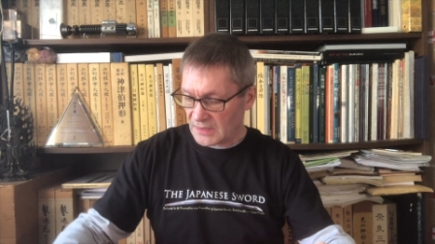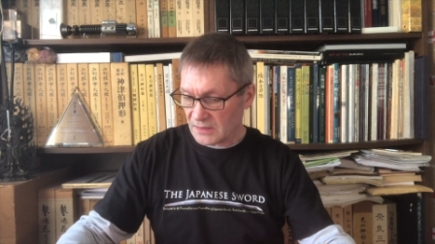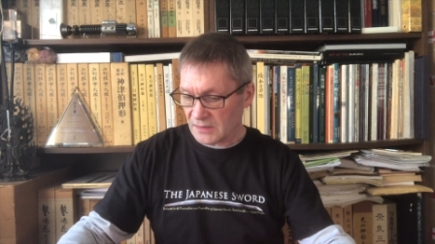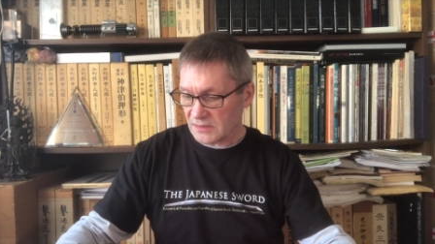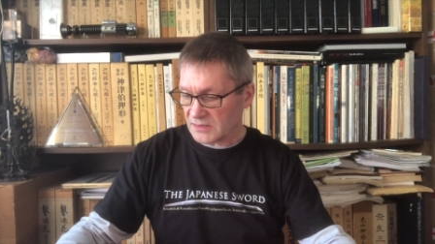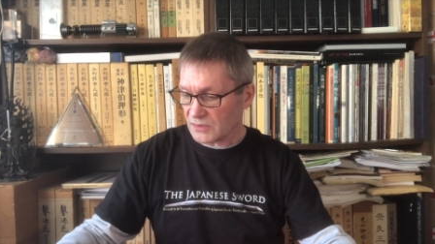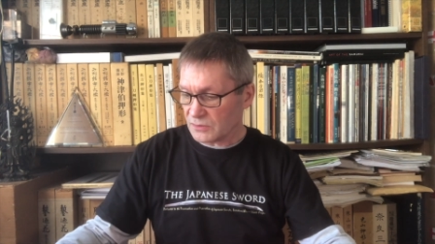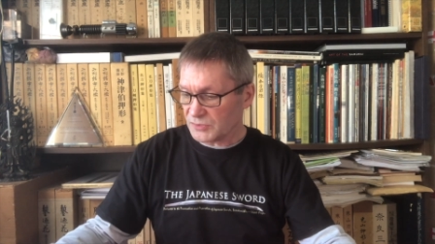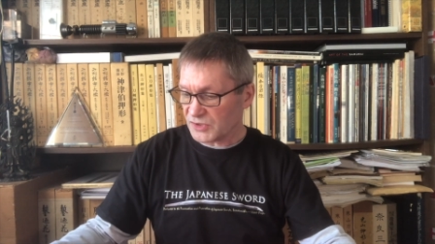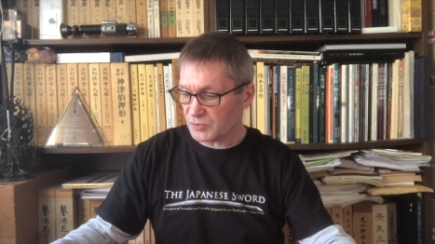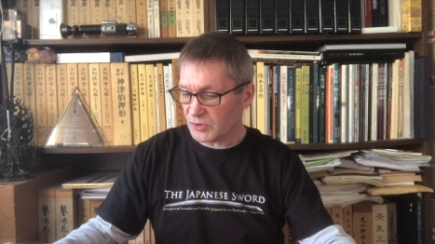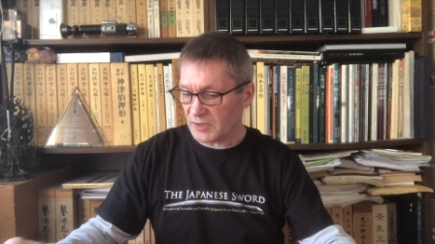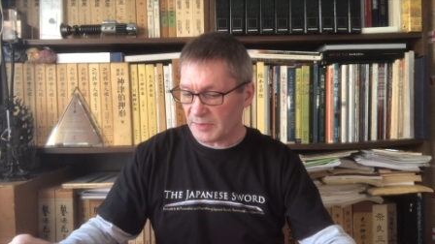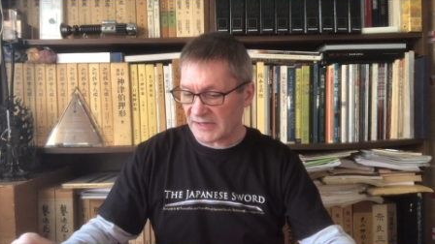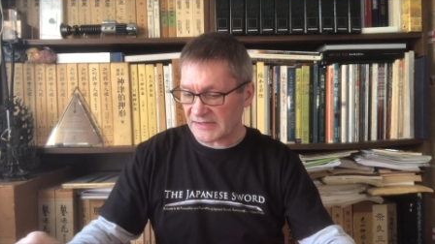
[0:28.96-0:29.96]
So I'm just
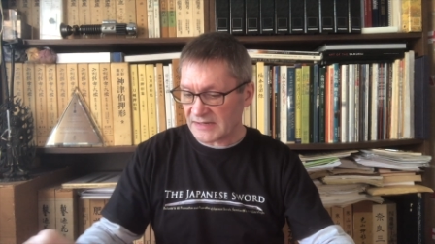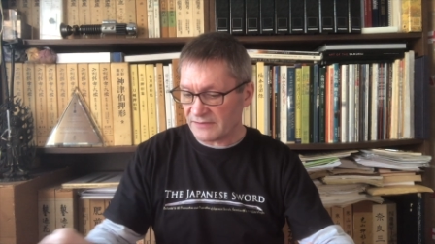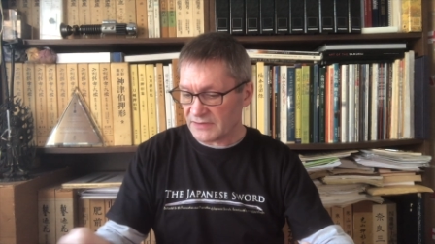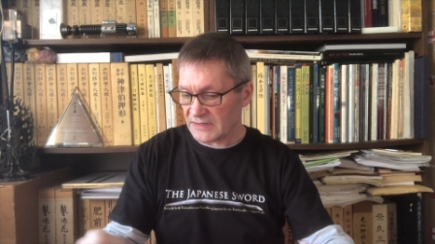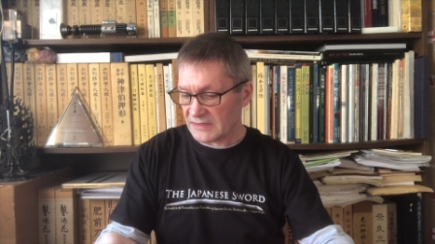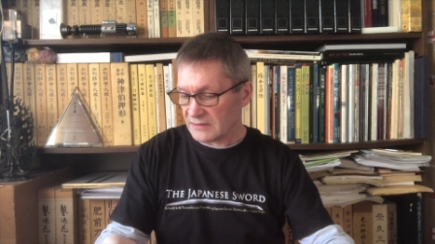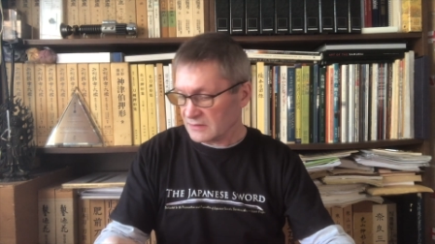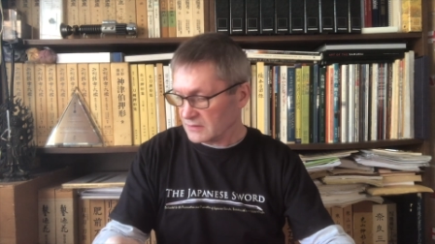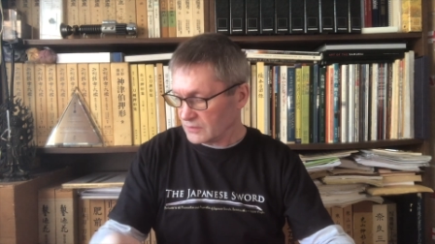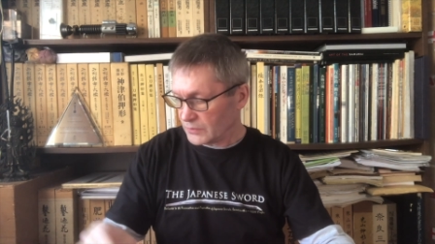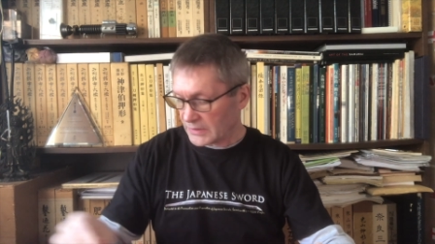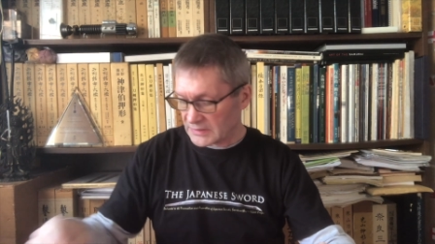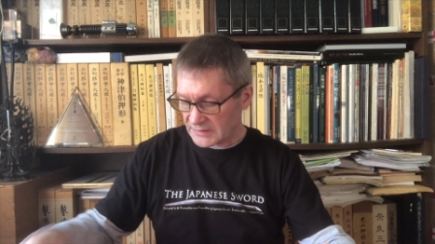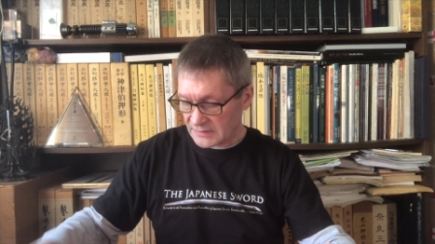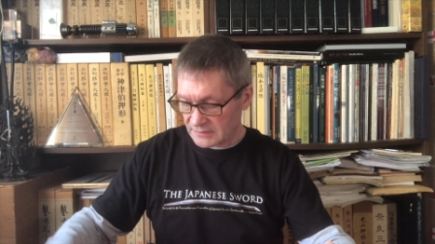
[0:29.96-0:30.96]
putting it back together now,
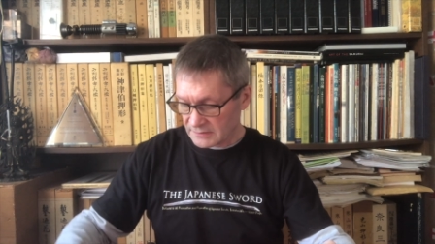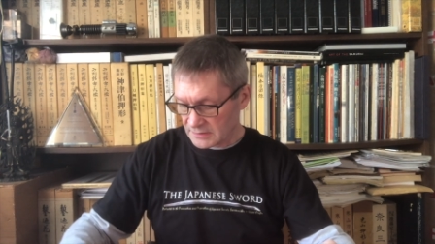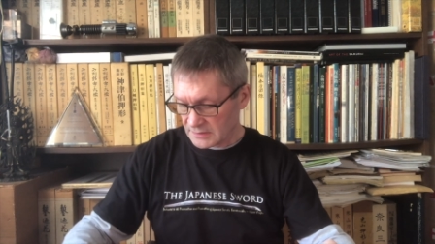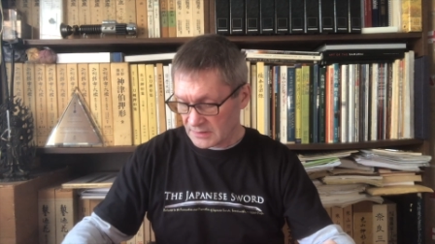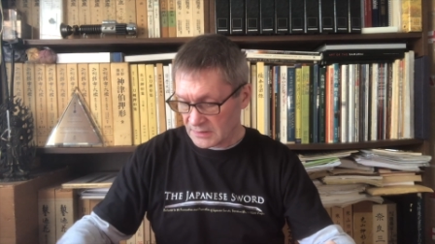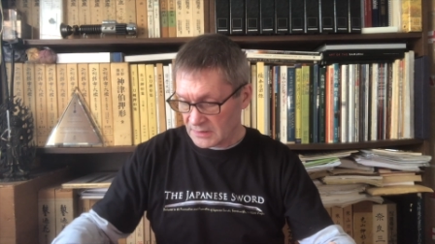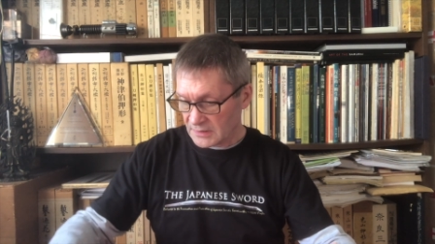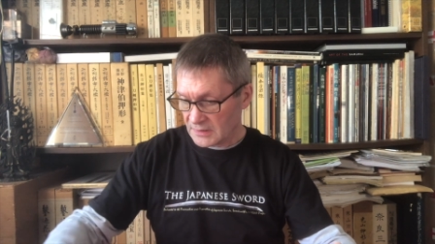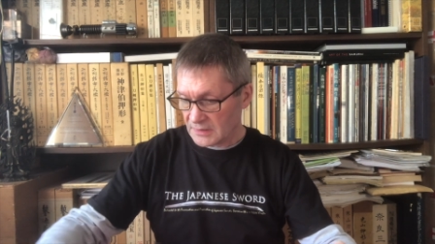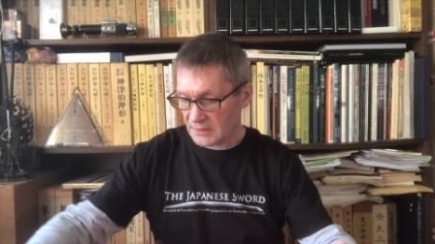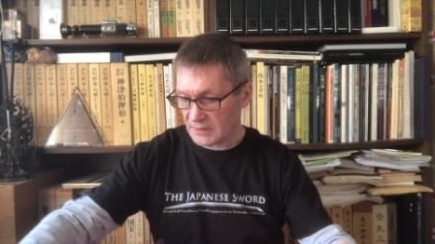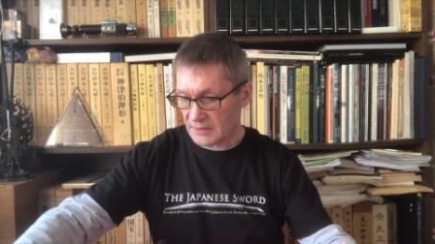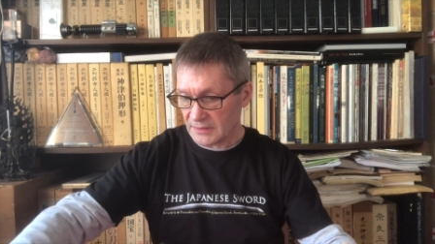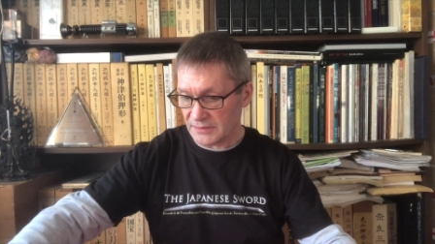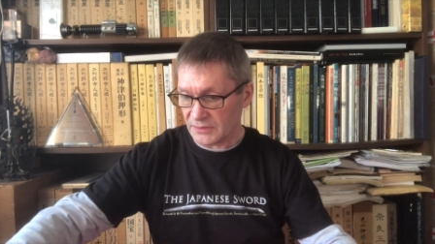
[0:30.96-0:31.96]
quickly,
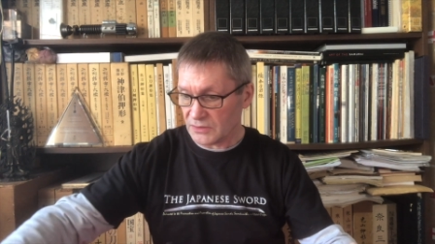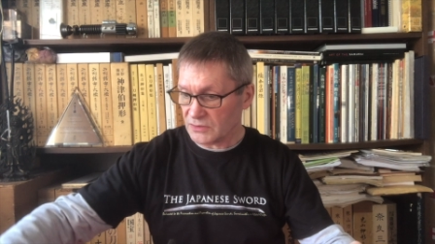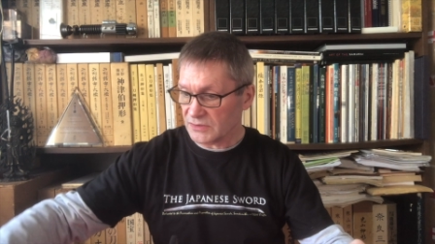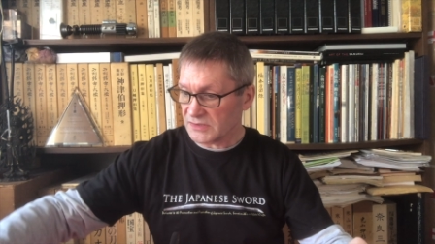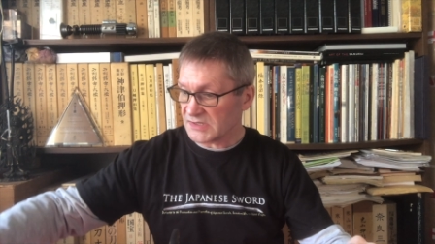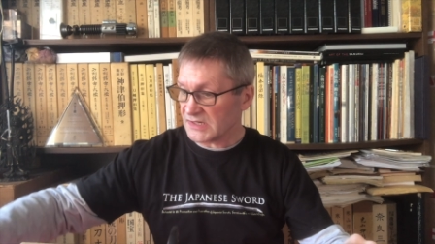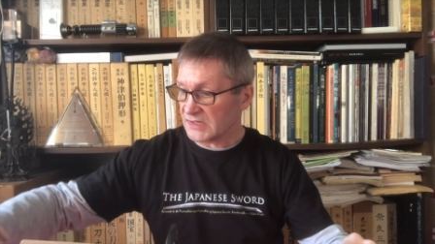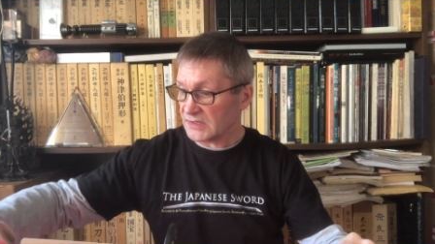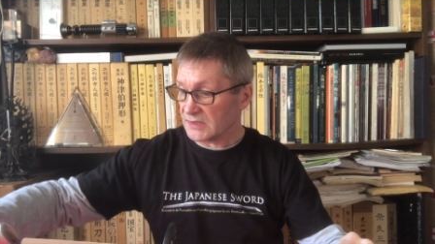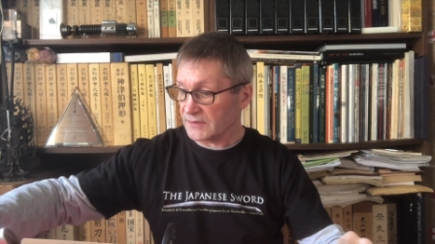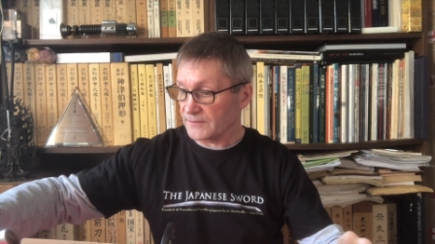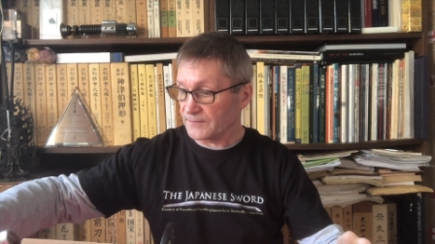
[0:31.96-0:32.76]
and you can see it.